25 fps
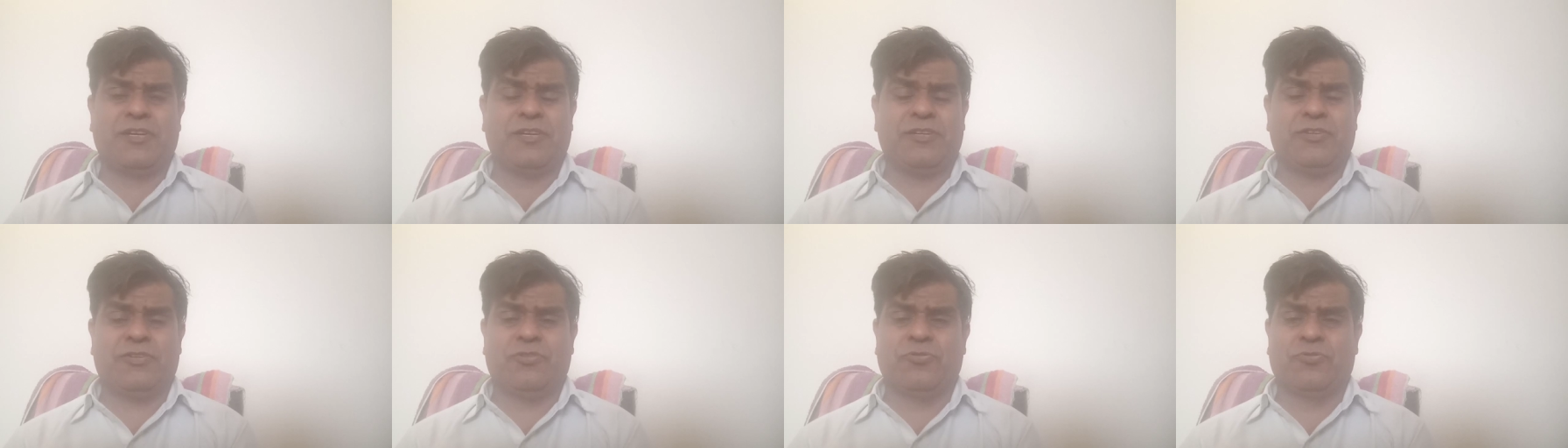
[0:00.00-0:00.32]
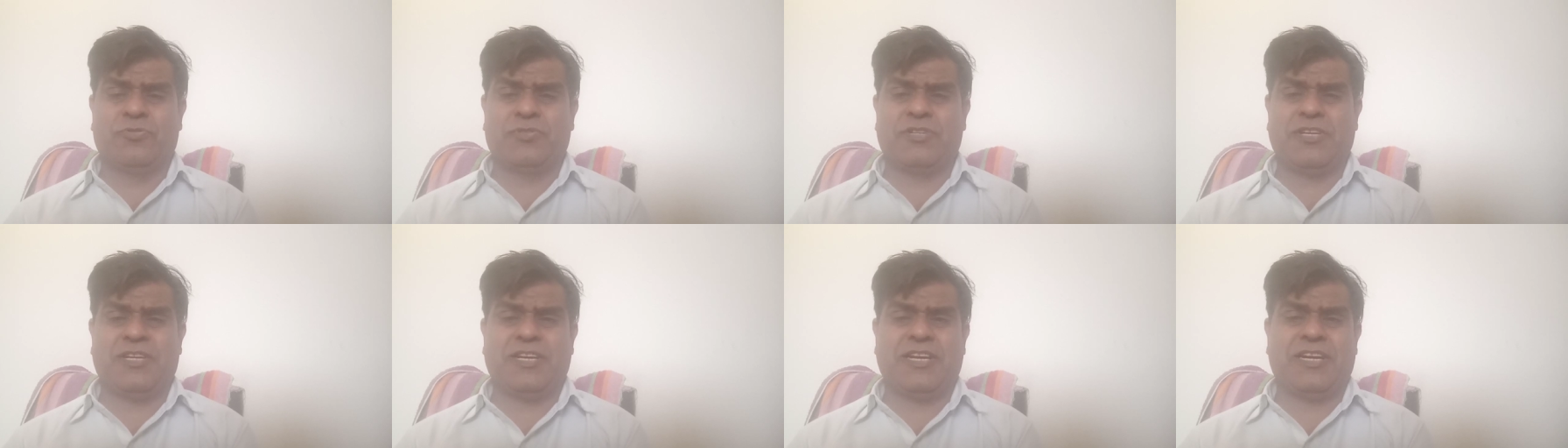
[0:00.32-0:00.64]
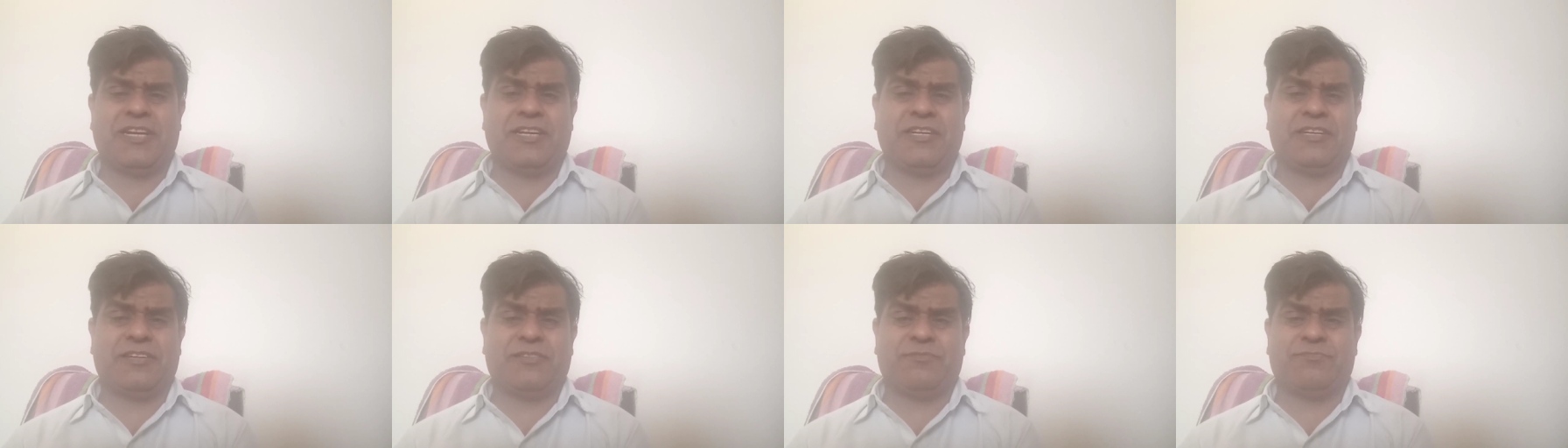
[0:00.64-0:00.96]
New
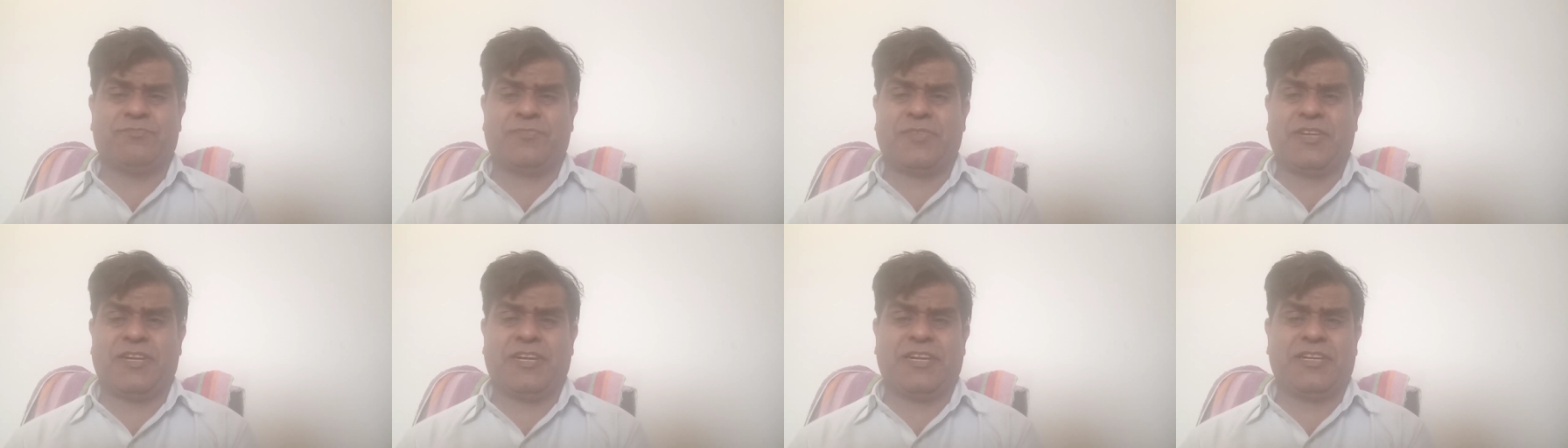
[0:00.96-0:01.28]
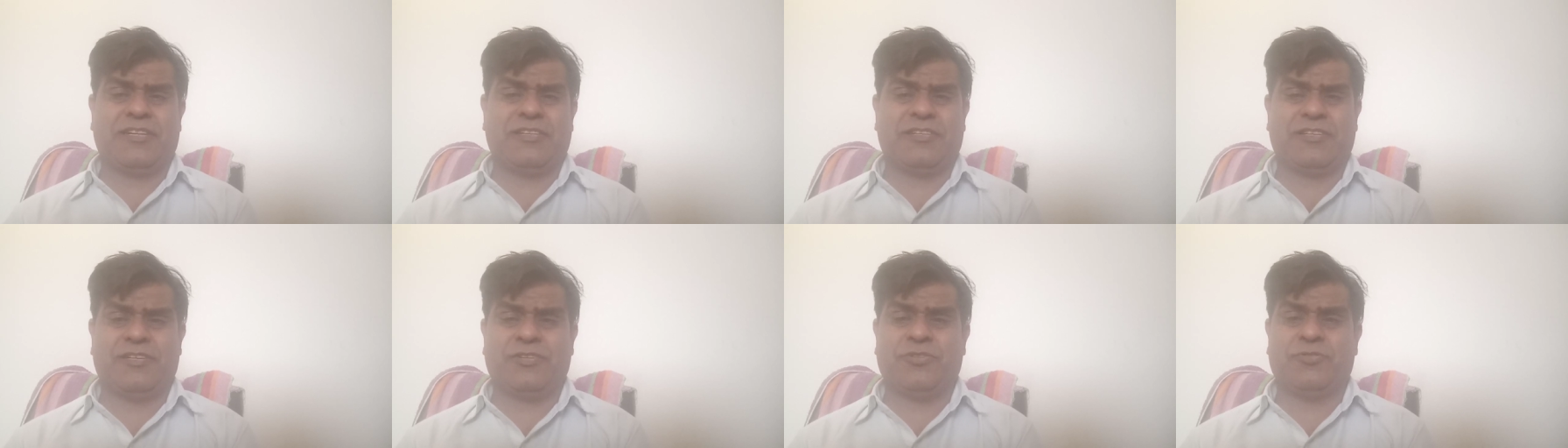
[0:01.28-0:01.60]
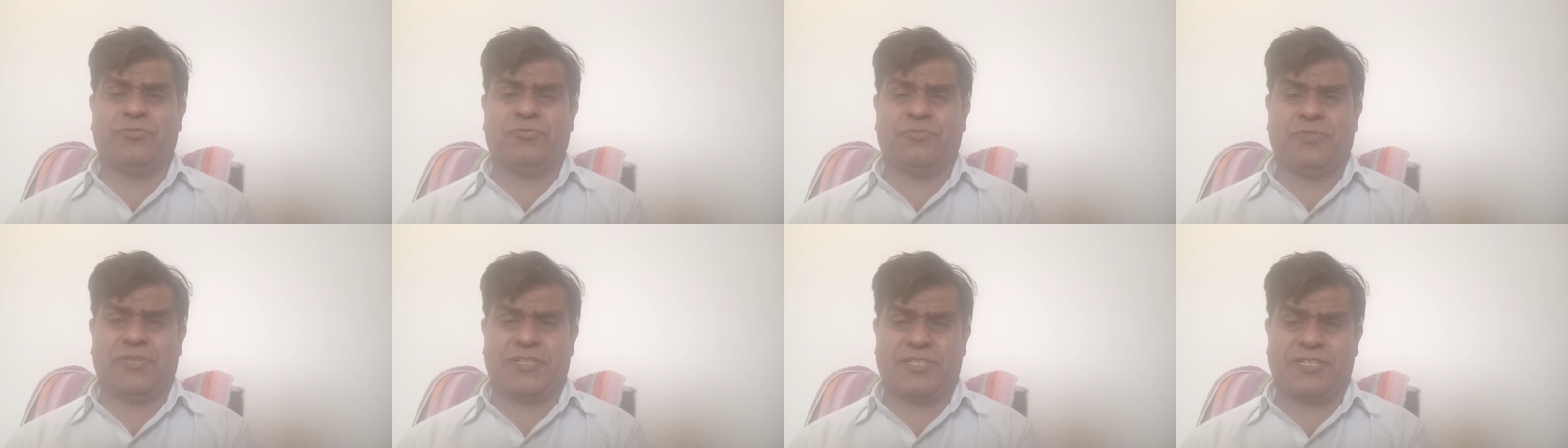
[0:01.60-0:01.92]
Zealand and
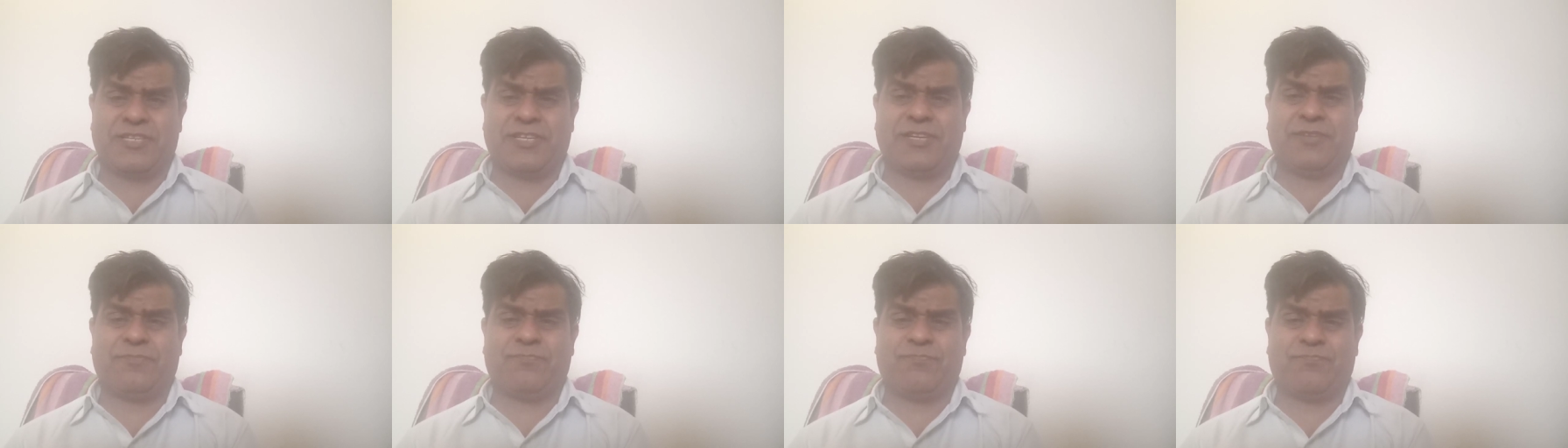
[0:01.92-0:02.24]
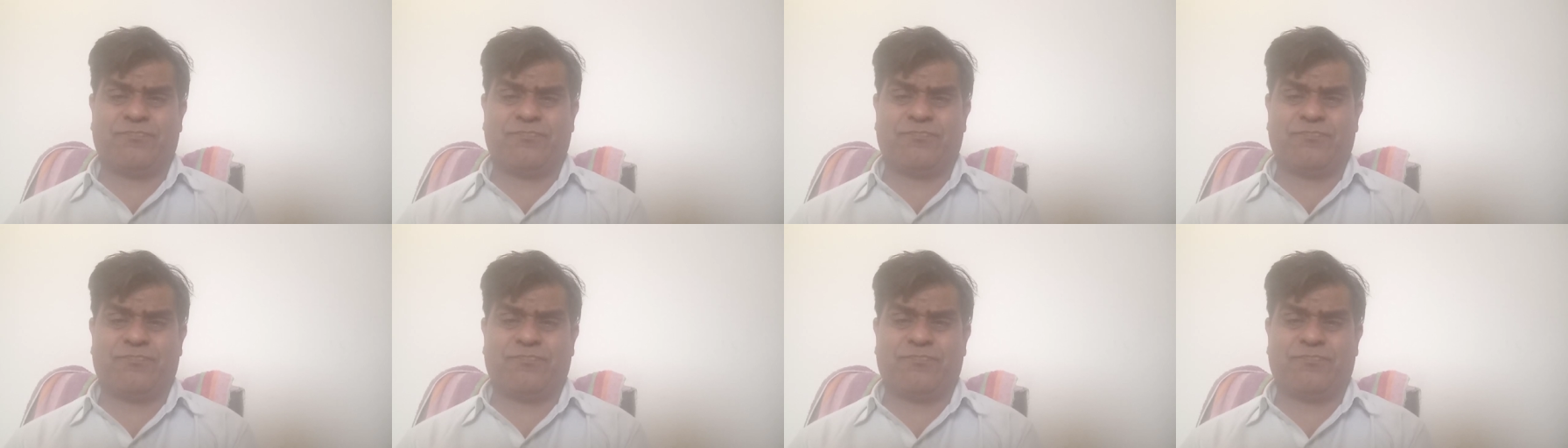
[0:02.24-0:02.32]
U S A.